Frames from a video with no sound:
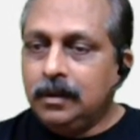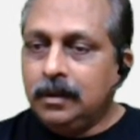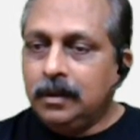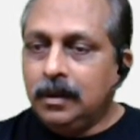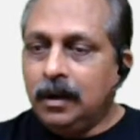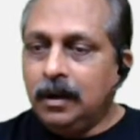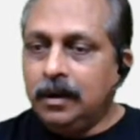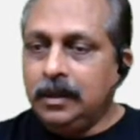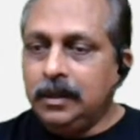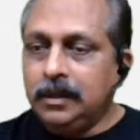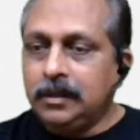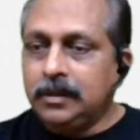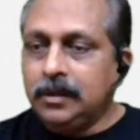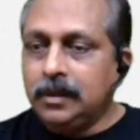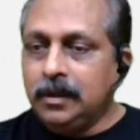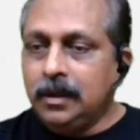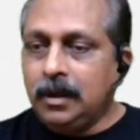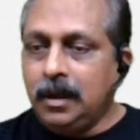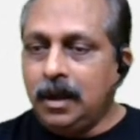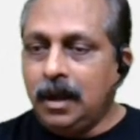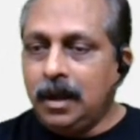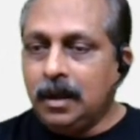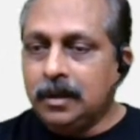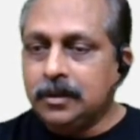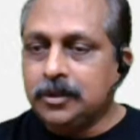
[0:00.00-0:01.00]
Harita
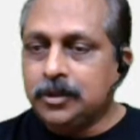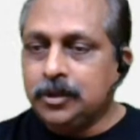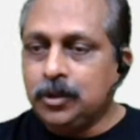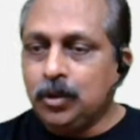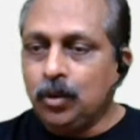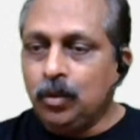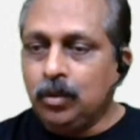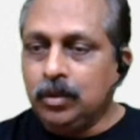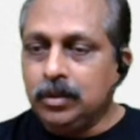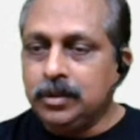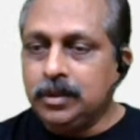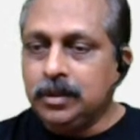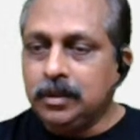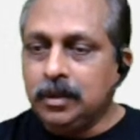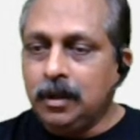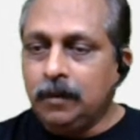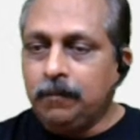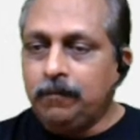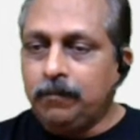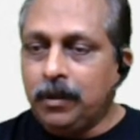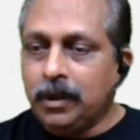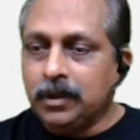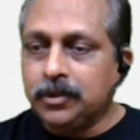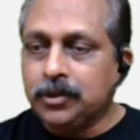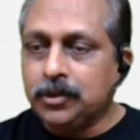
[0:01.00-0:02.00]
has chosen the
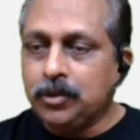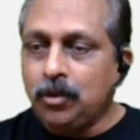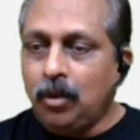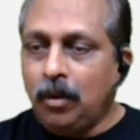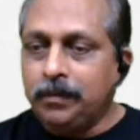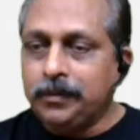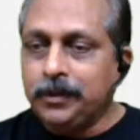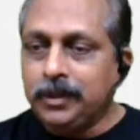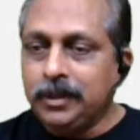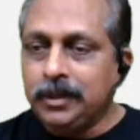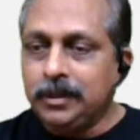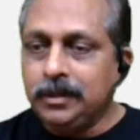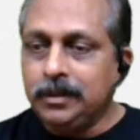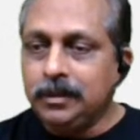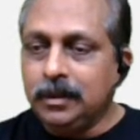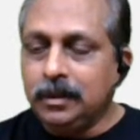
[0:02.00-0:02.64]
first option.